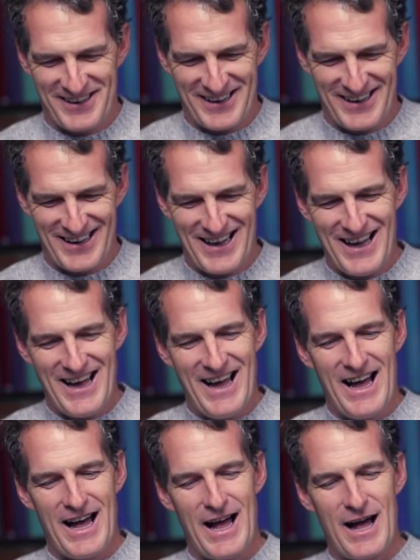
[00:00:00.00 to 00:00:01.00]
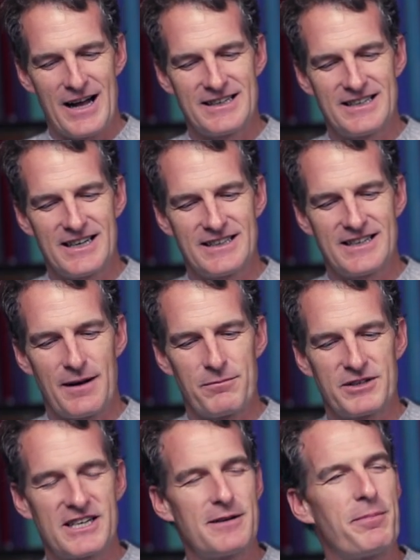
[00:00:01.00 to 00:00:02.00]
no. Uh, did,
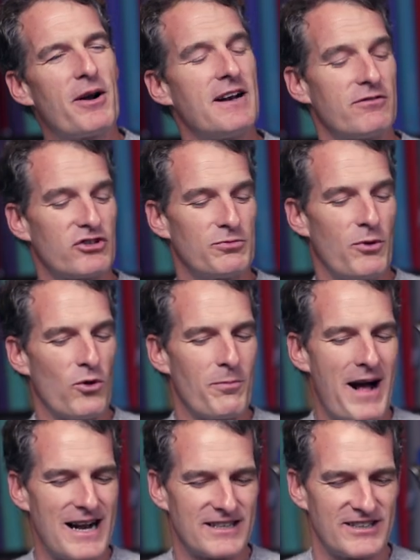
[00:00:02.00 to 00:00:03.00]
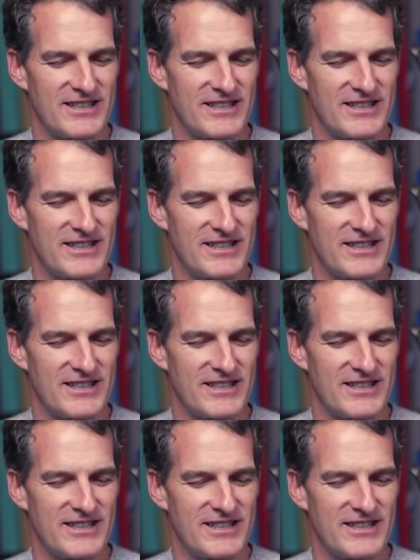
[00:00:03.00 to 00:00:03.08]
um, did Napoleon have small man